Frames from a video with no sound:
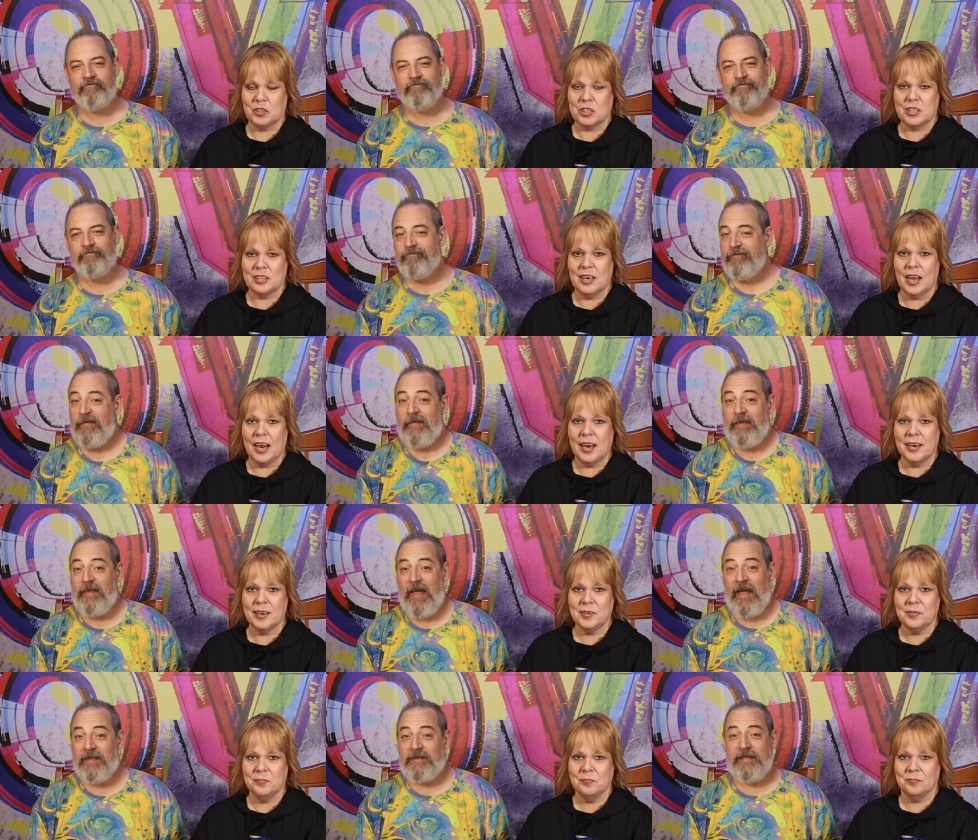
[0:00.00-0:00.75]
Speaker 1: for
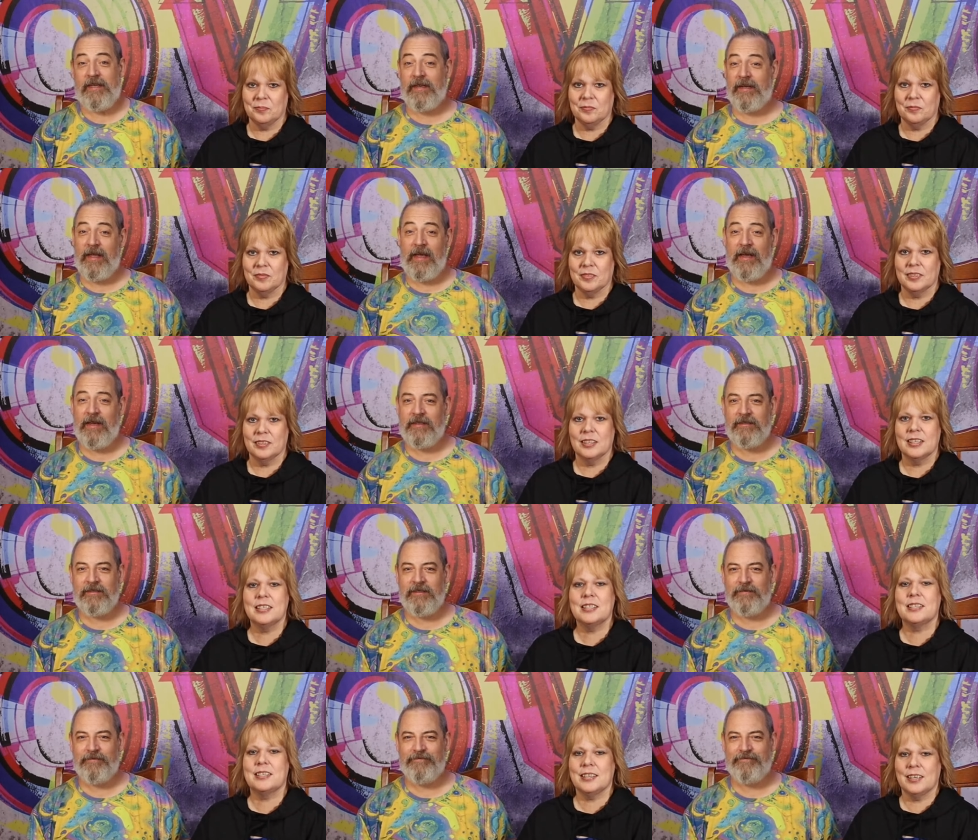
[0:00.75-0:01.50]
today. That's it,
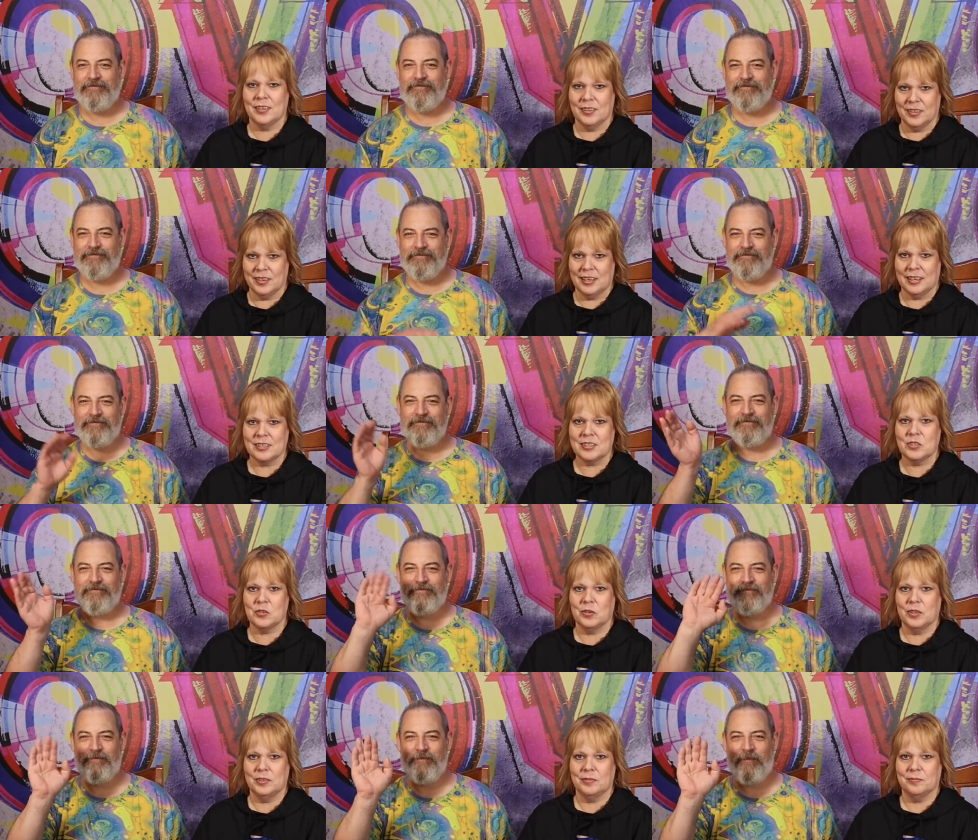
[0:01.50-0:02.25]
guys. See you in the
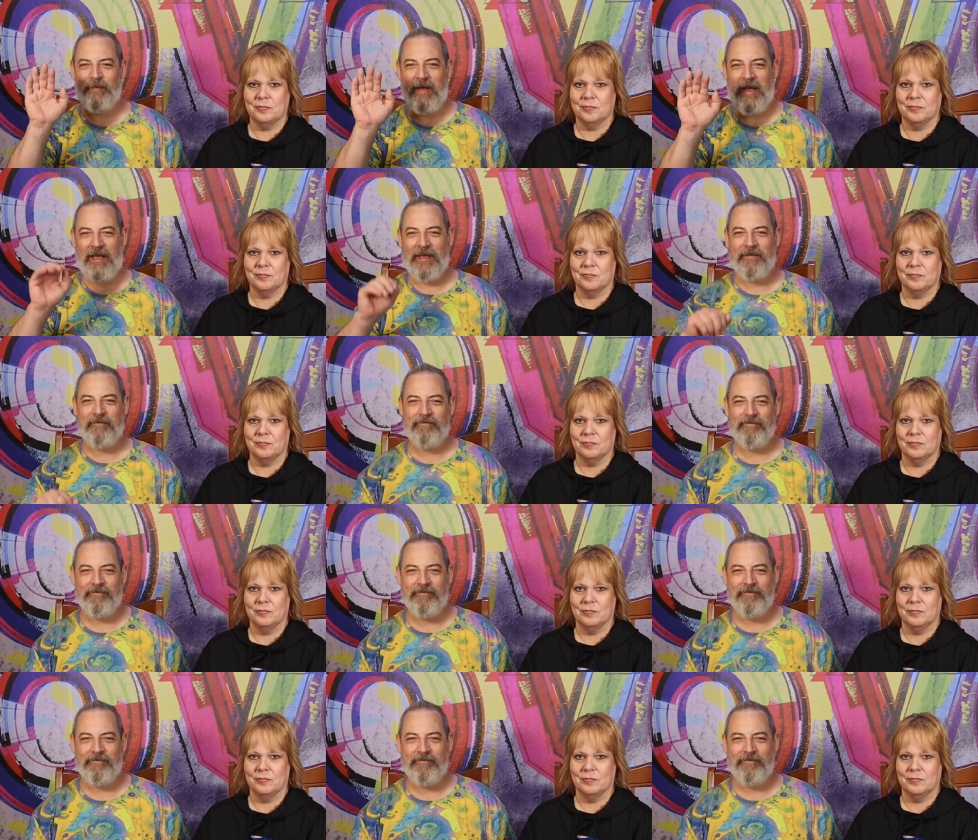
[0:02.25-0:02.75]
next one. Bye.